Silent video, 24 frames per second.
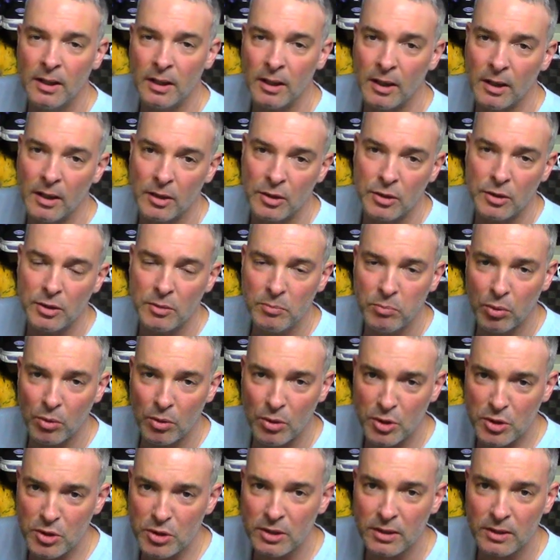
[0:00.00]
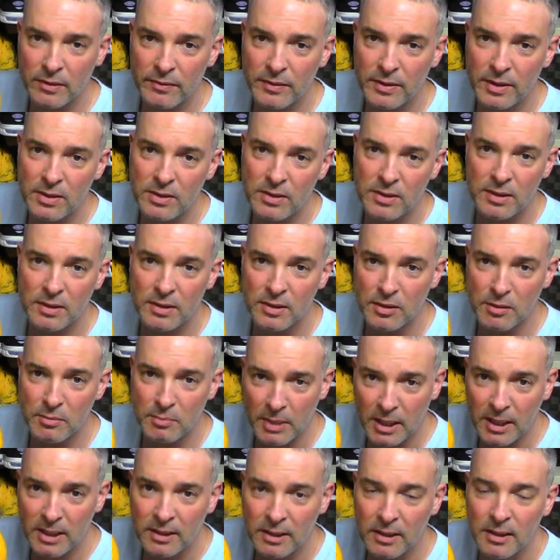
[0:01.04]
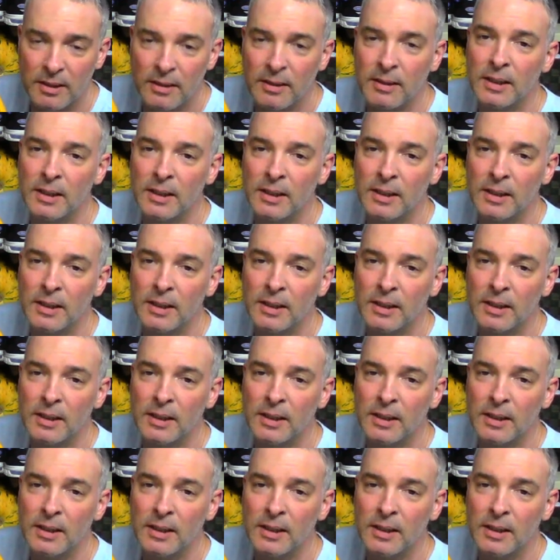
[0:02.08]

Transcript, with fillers: A good portion of this is meat